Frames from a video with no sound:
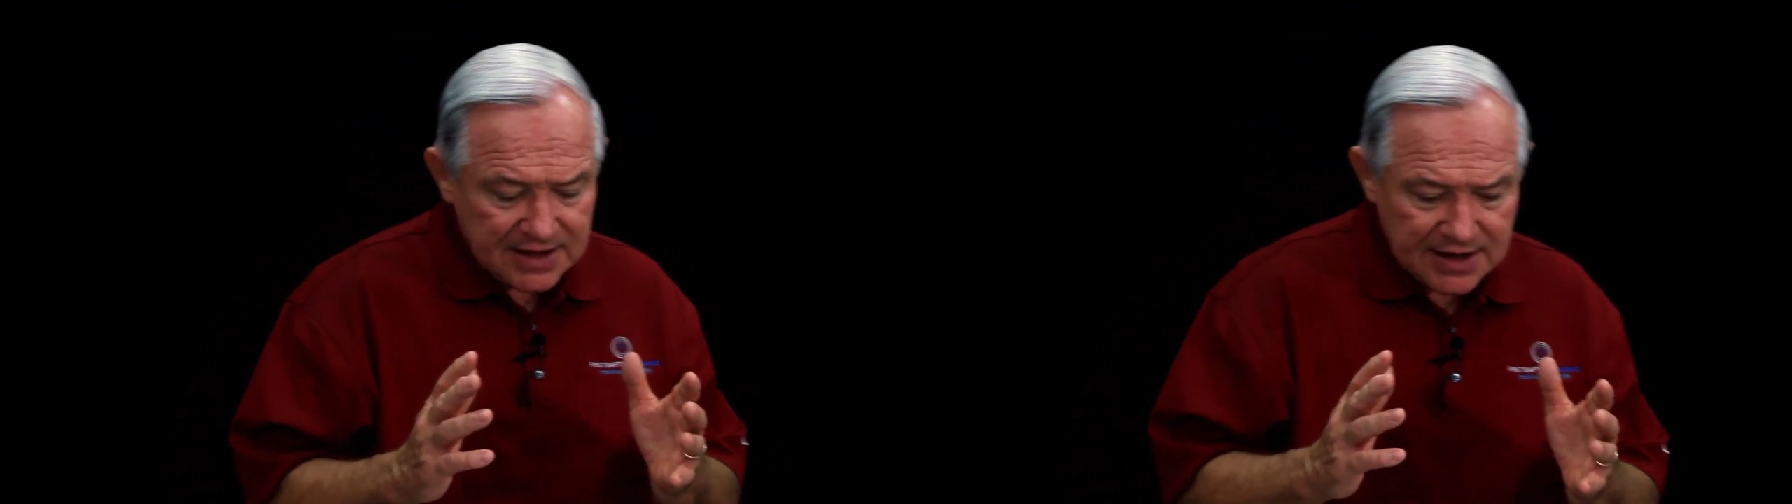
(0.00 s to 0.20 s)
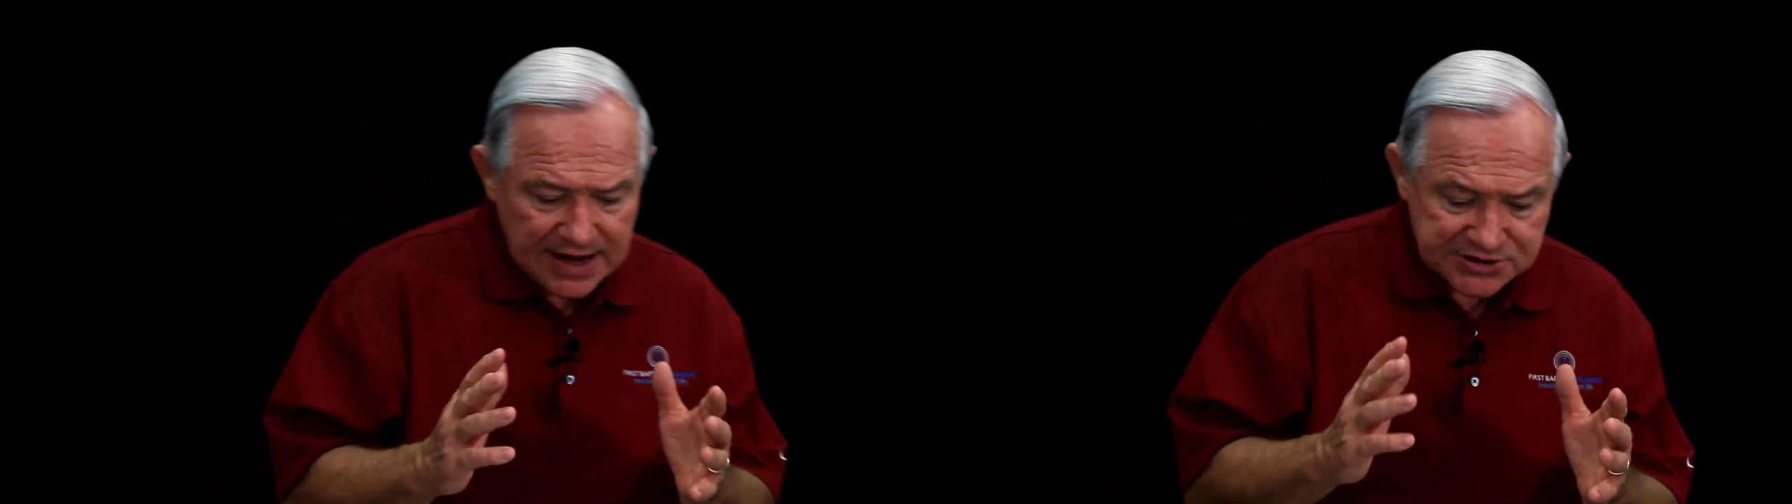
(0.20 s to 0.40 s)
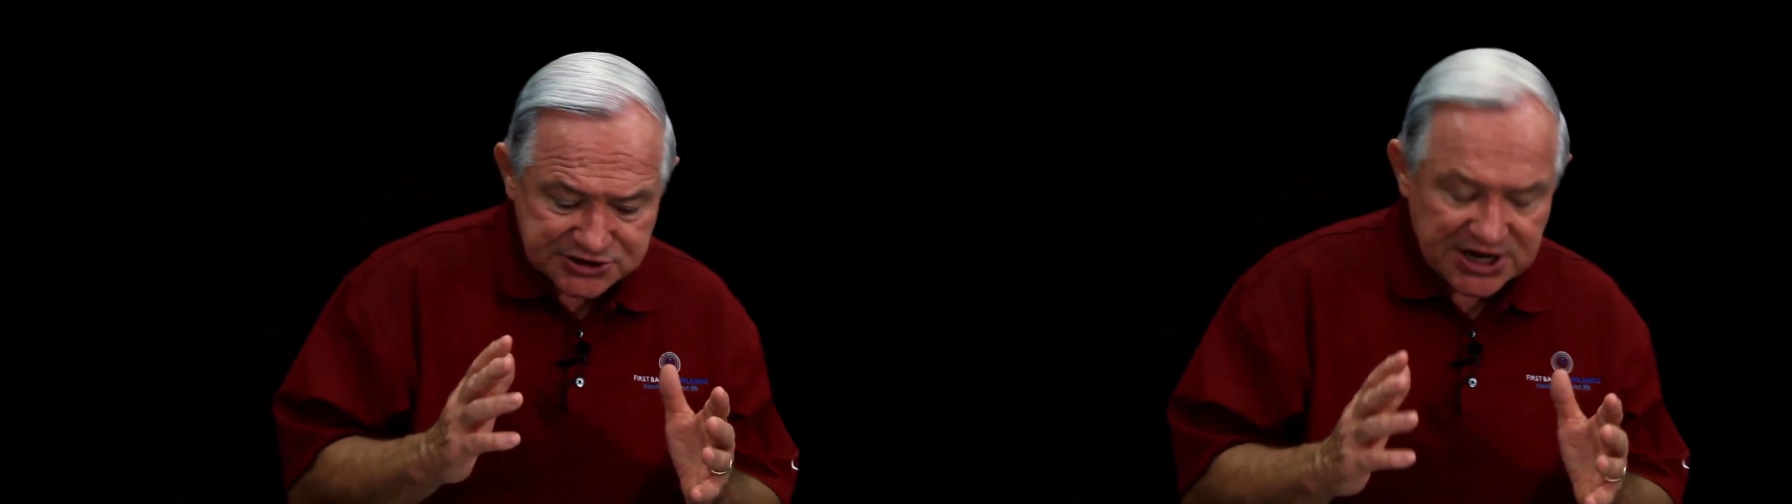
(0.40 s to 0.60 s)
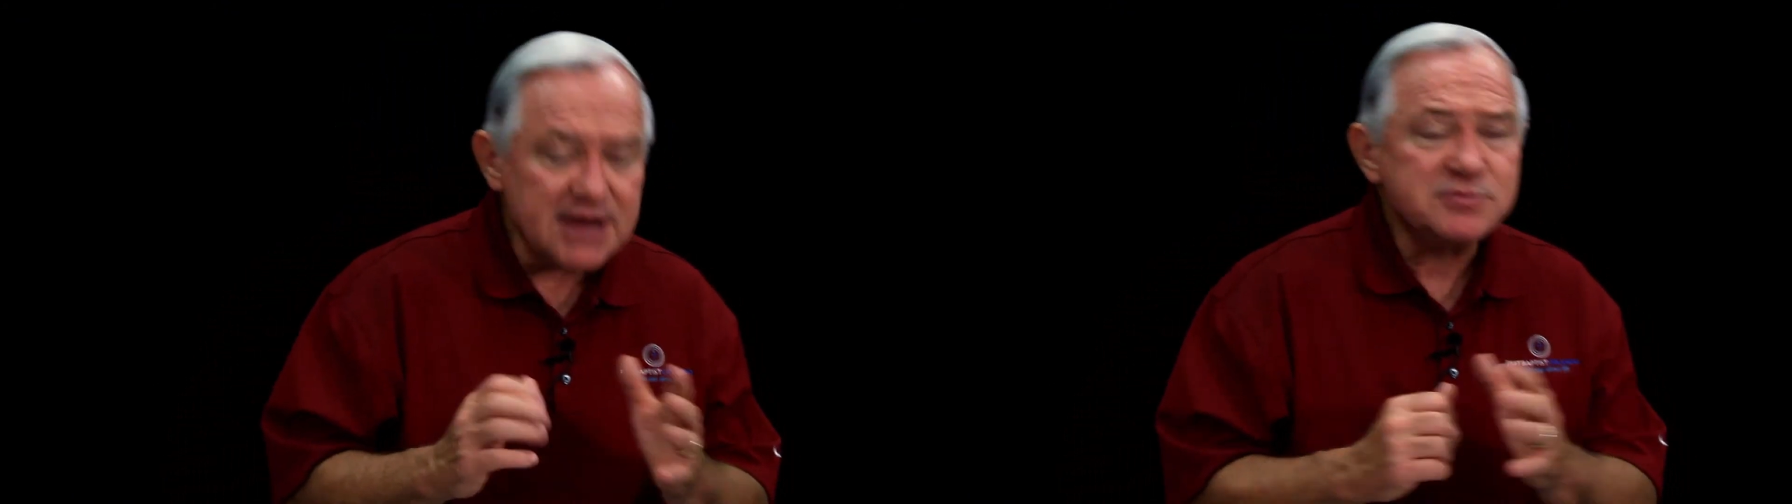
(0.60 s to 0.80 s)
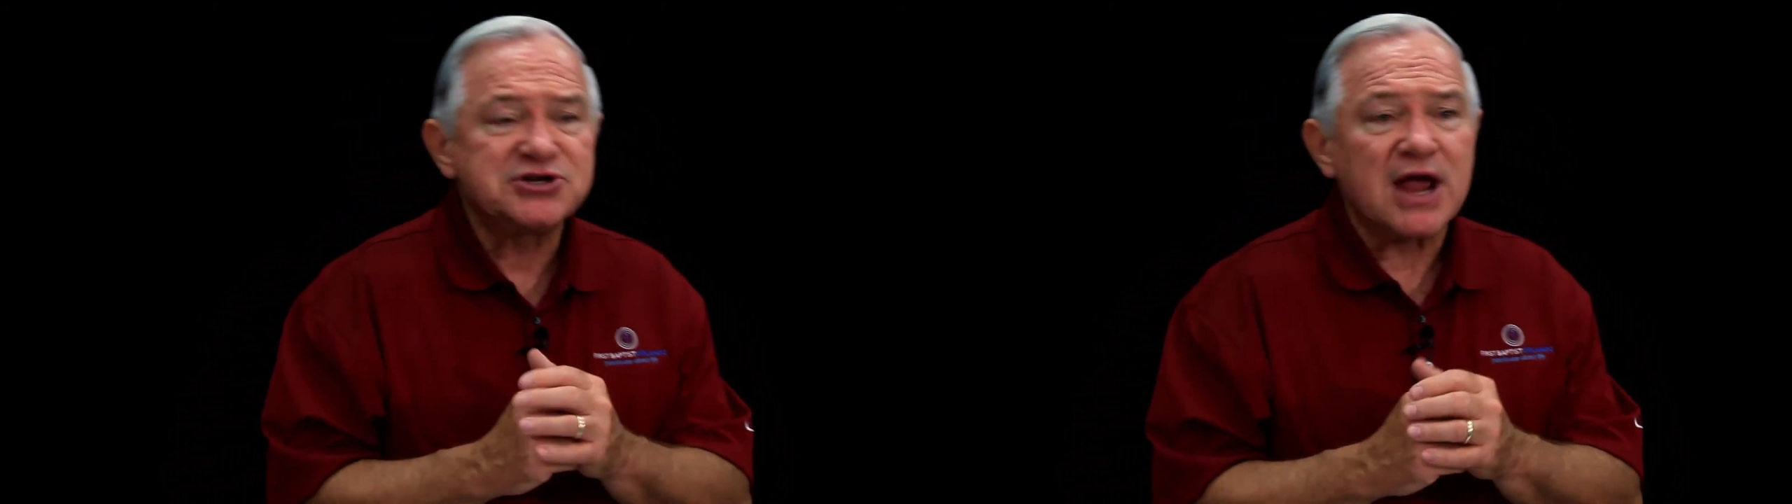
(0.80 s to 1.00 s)
In
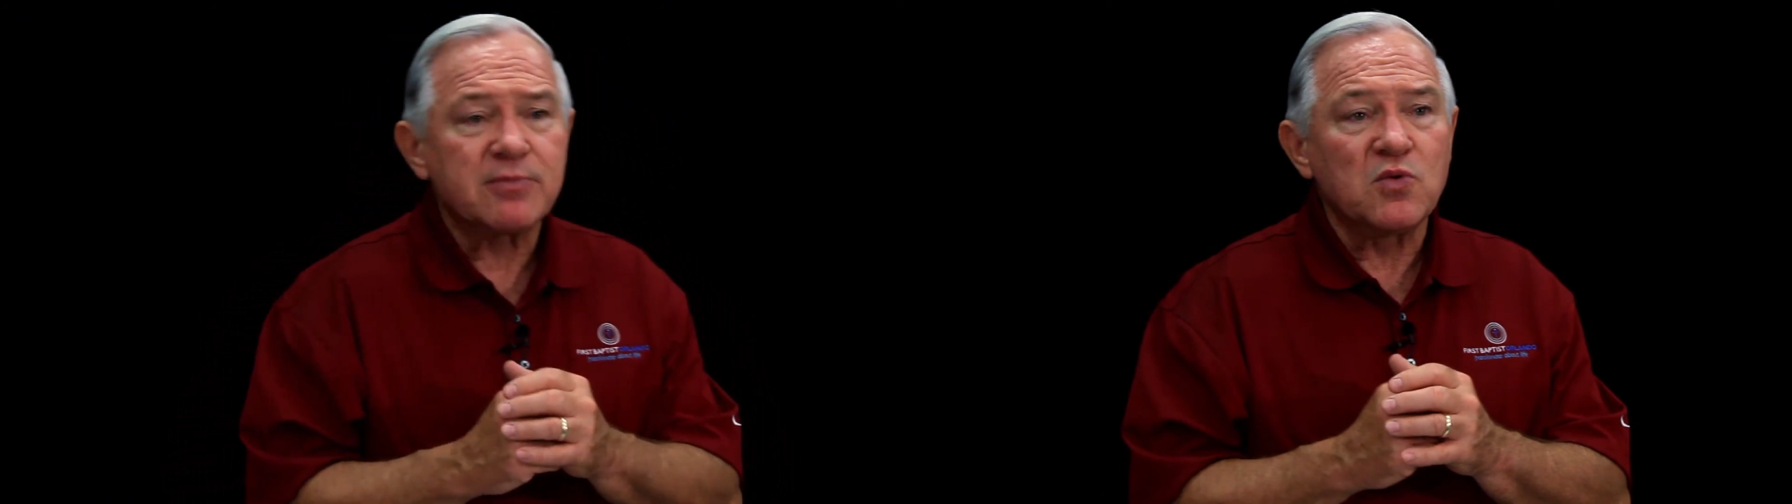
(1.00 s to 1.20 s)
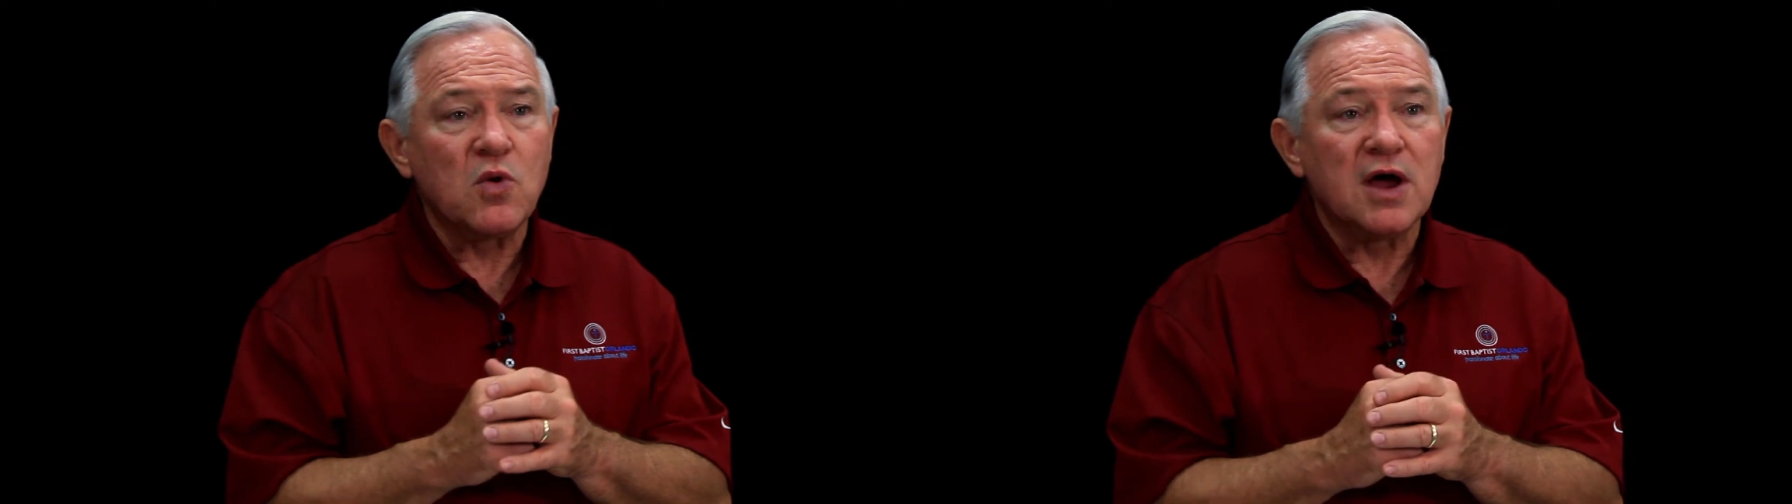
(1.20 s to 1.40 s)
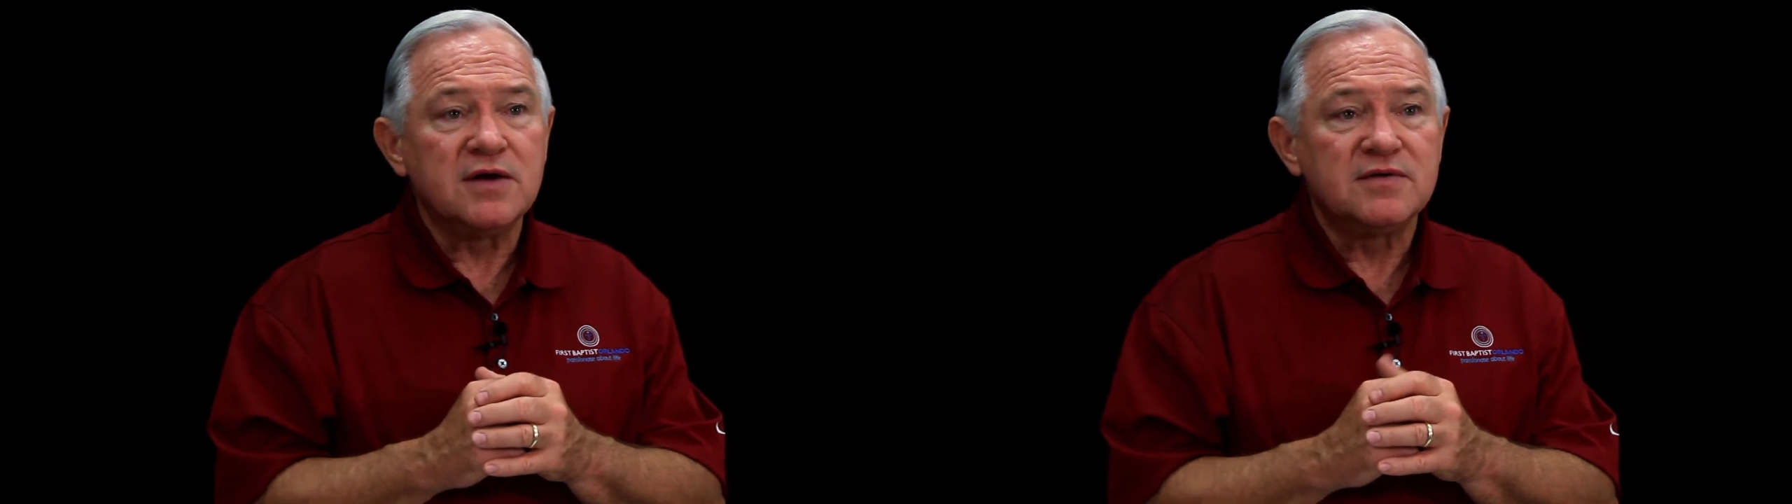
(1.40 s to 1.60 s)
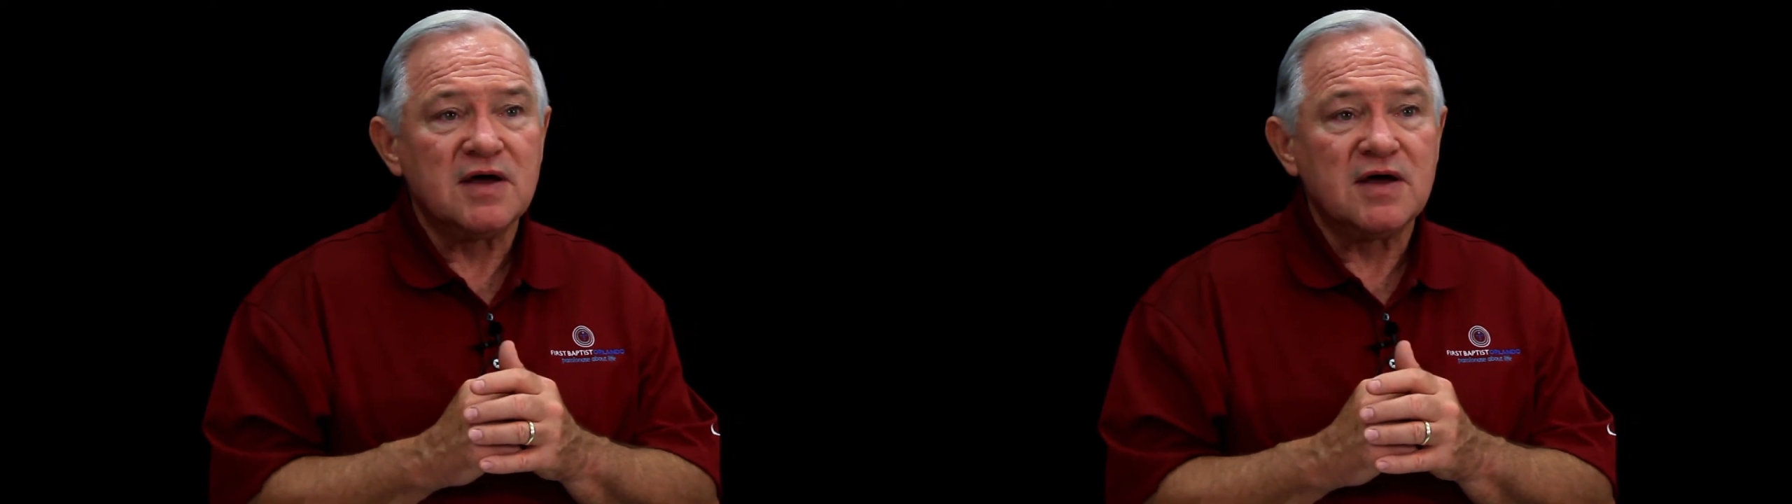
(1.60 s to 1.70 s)
James chapter 1,